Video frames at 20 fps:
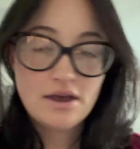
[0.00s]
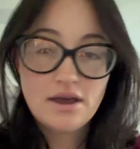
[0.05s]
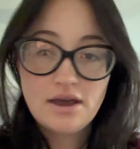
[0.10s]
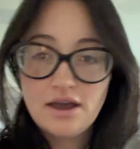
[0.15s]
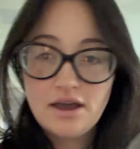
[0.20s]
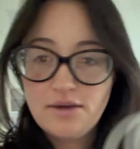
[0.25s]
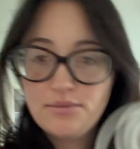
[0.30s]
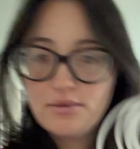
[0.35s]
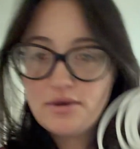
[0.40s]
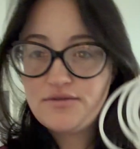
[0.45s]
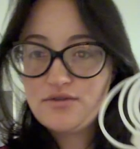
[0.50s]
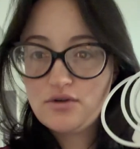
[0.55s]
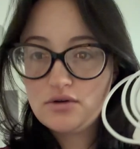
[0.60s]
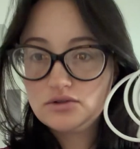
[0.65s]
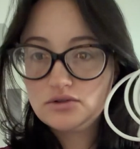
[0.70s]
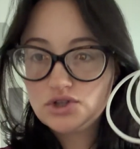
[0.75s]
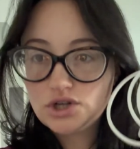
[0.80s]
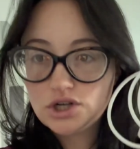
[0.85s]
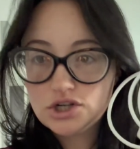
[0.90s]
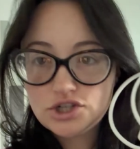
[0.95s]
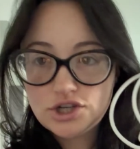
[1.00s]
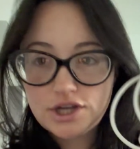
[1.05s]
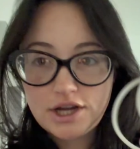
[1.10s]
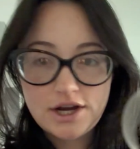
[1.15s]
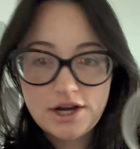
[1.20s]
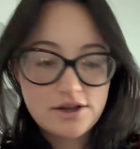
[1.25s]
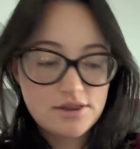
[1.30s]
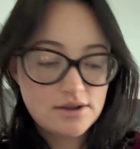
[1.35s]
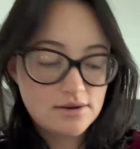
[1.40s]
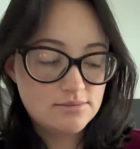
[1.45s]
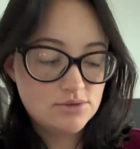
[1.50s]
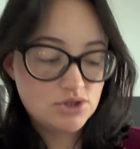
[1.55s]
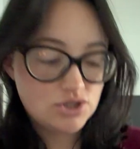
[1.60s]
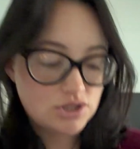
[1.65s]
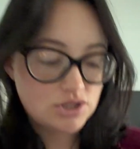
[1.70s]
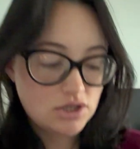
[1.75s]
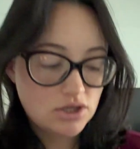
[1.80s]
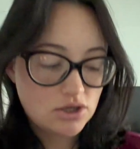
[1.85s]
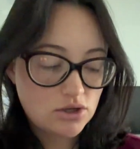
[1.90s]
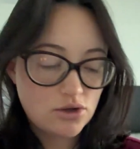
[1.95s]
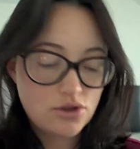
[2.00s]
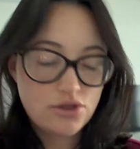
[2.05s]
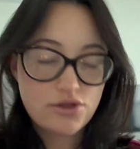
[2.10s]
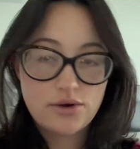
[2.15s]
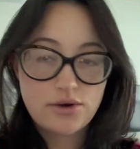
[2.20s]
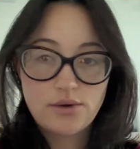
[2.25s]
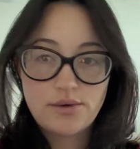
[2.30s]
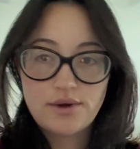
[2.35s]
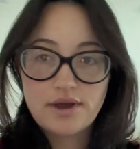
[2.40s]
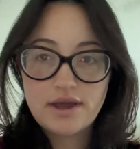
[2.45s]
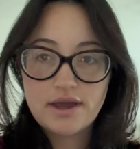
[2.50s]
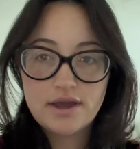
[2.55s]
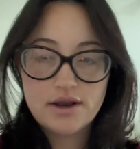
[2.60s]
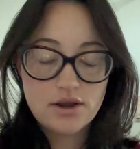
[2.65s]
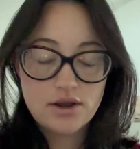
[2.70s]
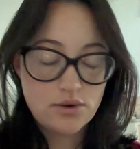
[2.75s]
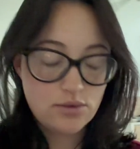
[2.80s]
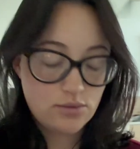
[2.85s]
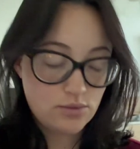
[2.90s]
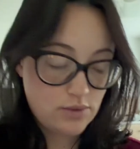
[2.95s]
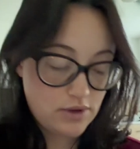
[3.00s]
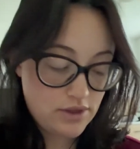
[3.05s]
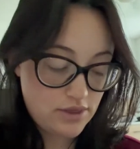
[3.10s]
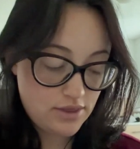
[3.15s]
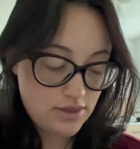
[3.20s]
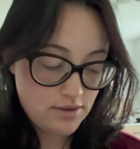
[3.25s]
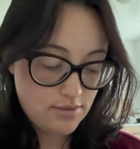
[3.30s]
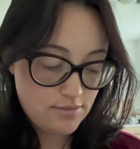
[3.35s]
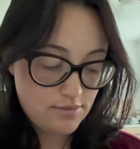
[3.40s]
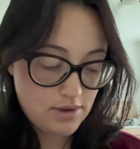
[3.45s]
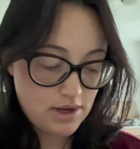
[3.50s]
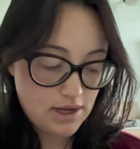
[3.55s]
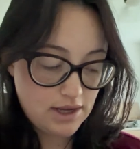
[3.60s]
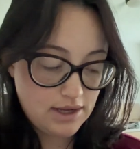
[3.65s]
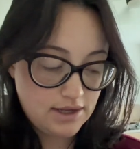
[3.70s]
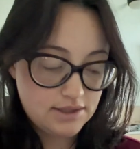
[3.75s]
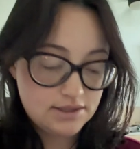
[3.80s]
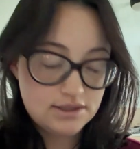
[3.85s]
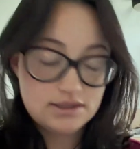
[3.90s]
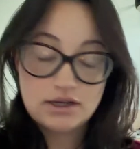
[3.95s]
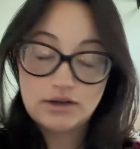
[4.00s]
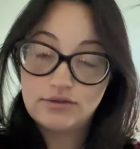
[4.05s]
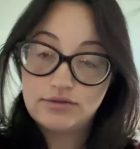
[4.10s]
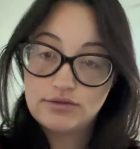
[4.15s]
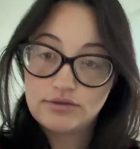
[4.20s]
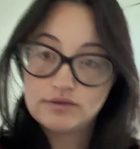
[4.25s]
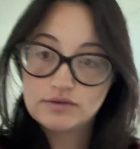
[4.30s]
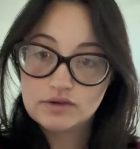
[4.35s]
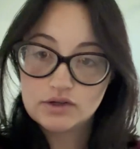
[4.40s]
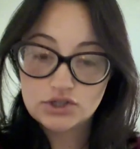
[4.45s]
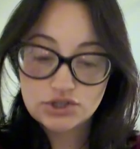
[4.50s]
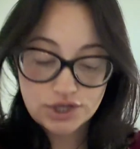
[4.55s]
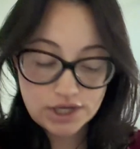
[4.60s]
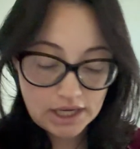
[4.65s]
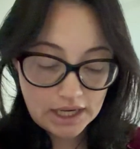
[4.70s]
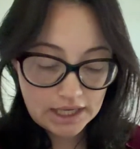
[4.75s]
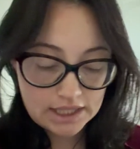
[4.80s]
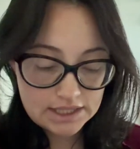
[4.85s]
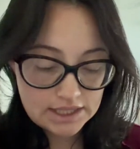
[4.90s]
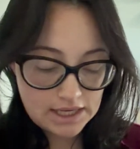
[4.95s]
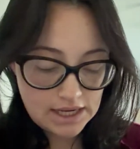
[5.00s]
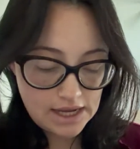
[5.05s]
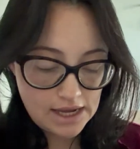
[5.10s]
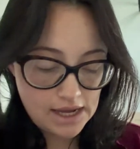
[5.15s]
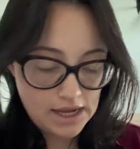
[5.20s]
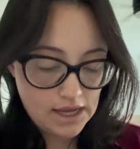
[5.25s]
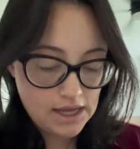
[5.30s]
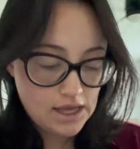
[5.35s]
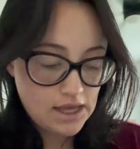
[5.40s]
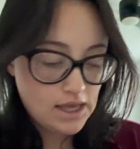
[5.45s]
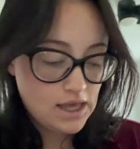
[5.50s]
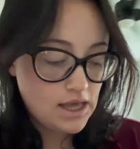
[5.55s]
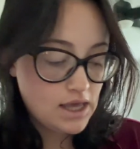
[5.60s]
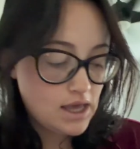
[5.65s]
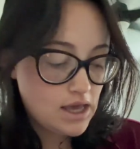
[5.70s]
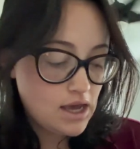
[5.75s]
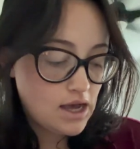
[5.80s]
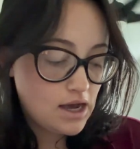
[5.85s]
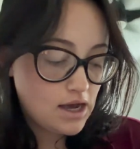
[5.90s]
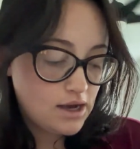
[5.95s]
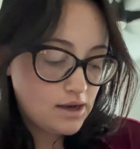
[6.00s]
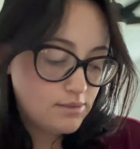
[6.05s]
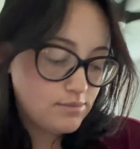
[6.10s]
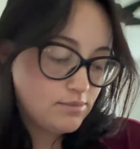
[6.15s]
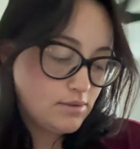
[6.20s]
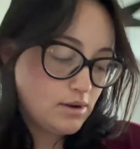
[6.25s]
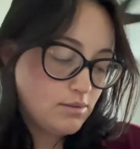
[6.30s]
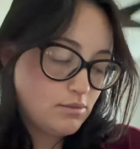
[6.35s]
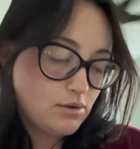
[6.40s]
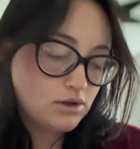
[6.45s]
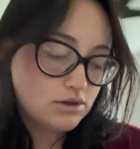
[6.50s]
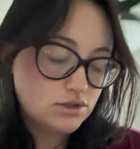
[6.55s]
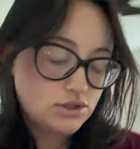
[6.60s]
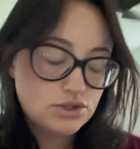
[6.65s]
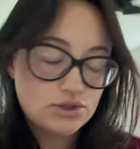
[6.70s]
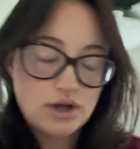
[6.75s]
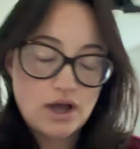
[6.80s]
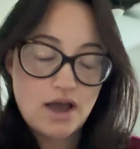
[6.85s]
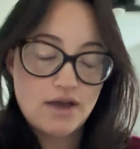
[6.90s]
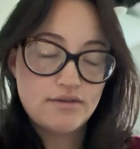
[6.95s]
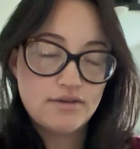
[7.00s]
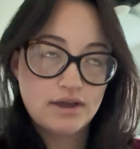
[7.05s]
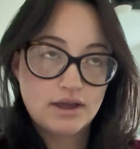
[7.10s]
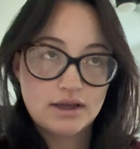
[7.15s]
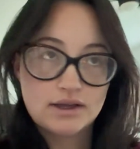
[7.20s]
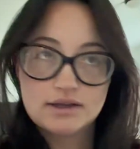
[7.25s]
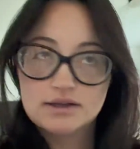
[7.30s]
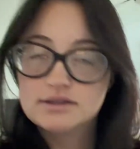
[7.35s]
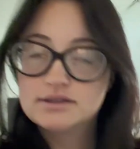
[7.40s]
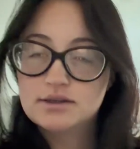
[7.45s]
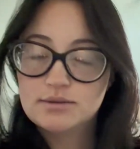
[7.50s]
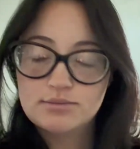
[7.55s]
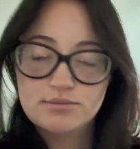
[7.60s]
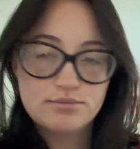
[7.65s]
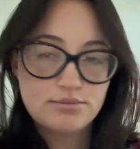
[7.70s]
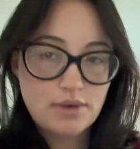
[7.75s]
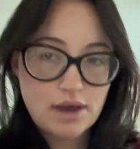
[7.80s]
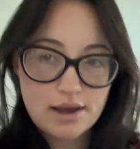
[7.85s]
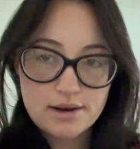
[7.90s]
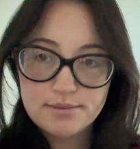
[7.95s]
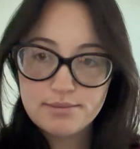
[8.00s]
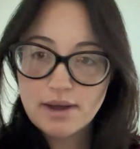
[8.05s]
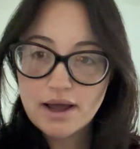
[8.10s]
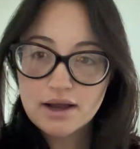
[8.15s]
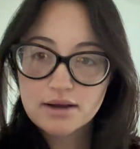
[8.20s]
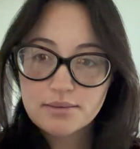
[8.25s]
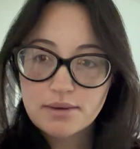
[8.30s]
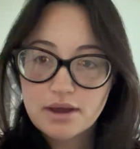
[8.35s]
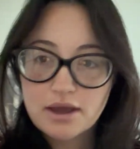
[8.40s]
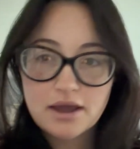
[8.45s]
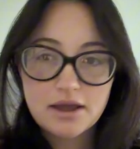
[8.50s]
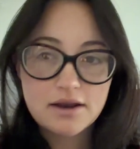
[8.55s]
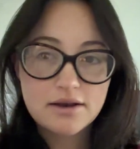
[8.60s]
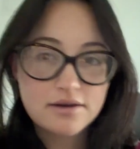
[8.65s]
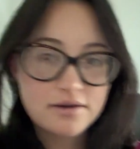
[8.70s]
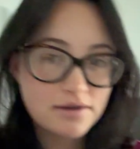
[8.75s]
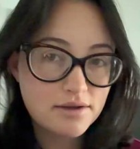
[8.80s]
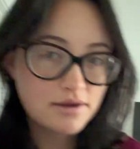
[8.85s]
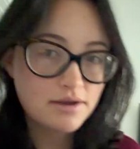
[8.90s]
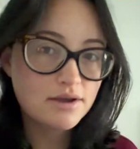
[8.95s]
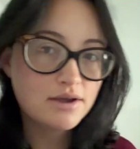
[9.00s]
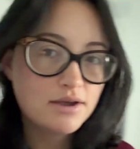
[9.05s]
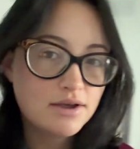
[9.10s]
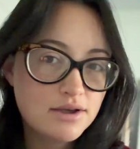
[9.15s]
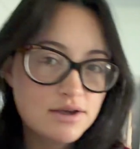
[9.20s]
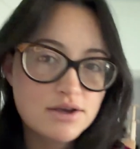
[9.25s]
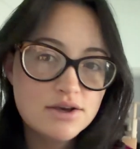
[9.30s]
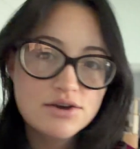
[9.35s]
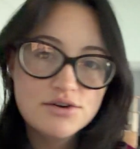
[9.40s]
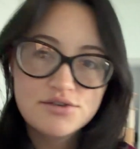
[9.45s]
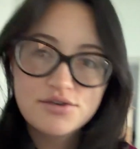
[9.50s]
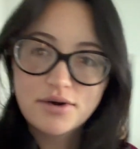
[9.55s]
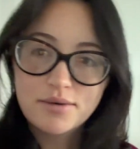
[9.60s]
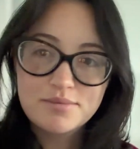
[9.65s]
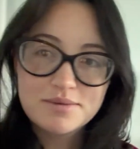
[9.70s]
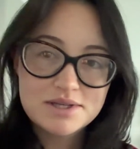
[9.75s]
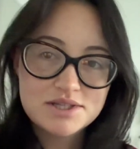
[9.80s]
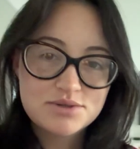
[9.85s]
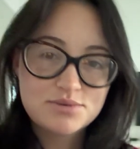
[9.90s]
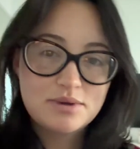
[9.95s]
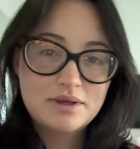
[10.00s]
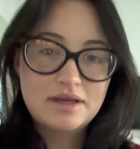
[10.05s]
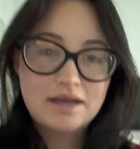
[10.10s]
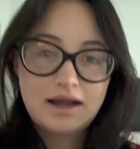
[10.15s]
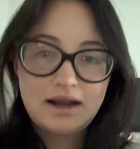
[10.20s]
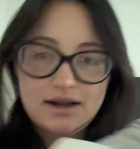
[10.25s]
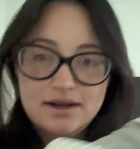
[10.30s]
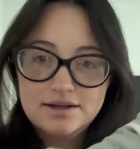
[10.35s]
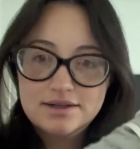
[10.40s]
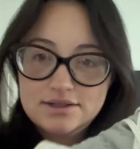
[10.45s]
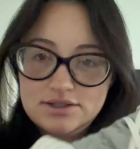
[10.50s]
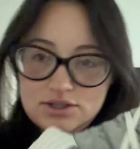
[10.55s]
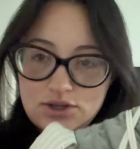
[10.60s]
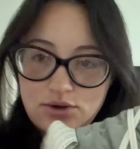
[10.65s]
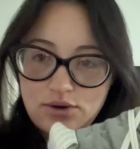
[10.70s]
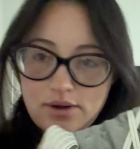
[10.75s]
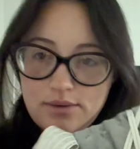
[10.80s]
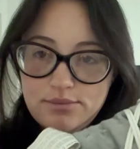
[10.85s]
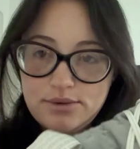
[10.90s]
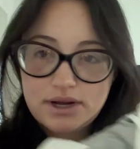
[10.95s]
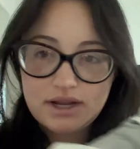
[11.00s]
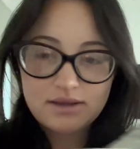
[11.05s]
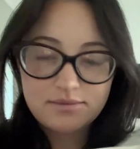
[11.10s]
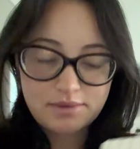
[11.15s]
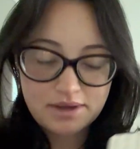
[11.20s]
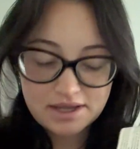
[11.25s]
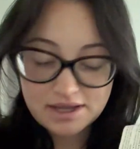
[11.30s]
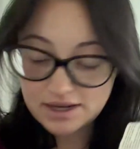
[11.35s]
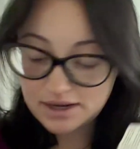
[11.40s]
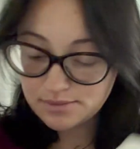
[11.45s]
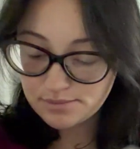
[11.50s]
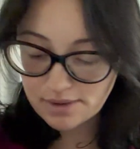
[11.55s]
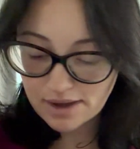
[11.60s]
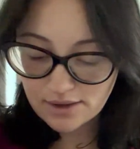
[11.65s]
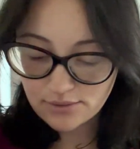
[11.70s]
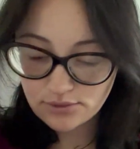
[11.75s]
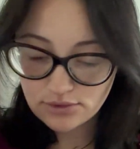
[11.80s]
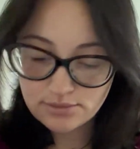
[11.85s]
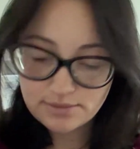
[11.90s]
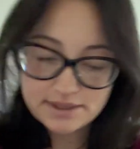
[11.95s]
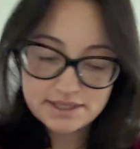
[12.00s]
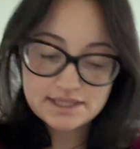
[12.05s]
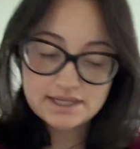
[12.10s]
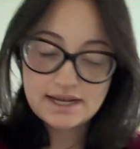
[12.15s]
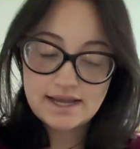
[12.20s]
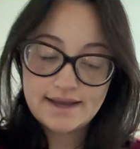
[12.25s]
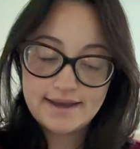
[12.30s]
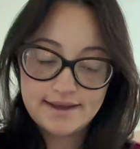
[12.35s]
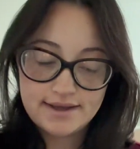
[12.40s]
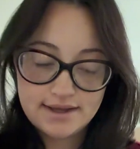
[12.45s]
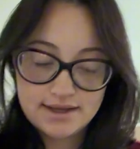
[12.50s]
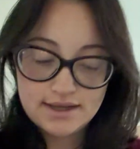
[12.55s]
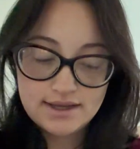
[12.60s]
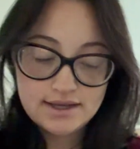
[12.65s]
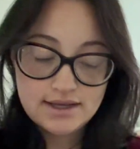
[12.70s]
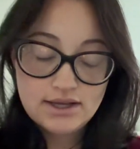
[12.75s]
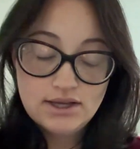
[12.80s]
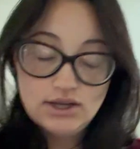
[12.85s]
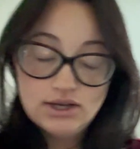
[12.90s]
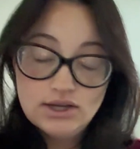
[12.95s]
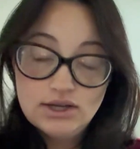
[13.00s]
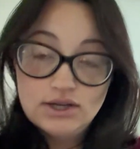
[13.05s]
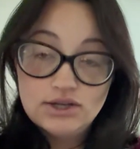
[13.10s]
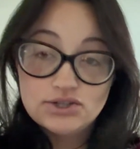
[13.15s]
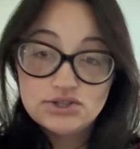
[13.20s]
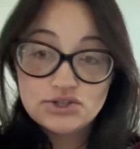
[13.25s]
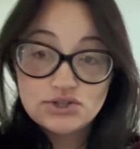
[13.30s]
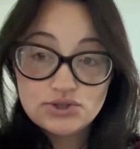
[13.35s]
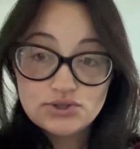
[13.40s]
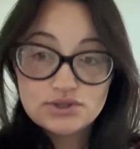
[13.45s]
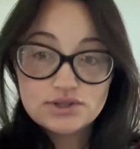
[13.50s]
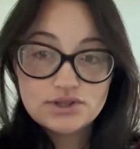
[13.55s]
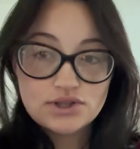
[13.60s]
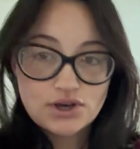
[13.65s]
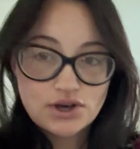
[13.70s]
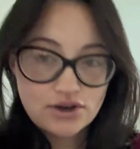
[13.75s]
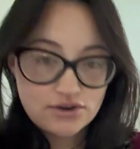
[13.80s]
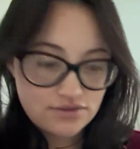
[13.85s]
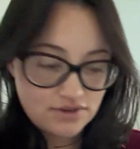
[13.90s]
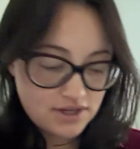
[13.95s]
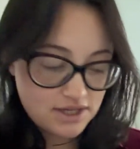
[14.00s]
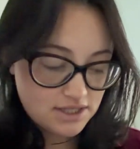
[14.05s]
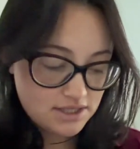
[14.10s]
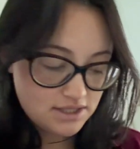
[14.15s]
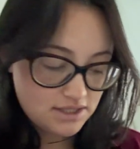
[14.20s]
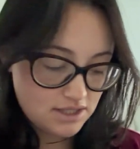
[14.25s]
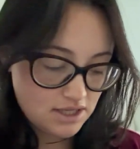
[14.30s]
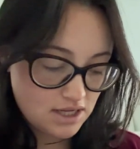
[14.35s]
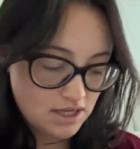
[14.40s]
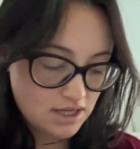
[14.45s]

have my phone charger here that I'm just gonna go throw in with my stuff for training today. I'm also having some bad back pain from this weekend, so I'm bringing my heating pad with me today to use in the office.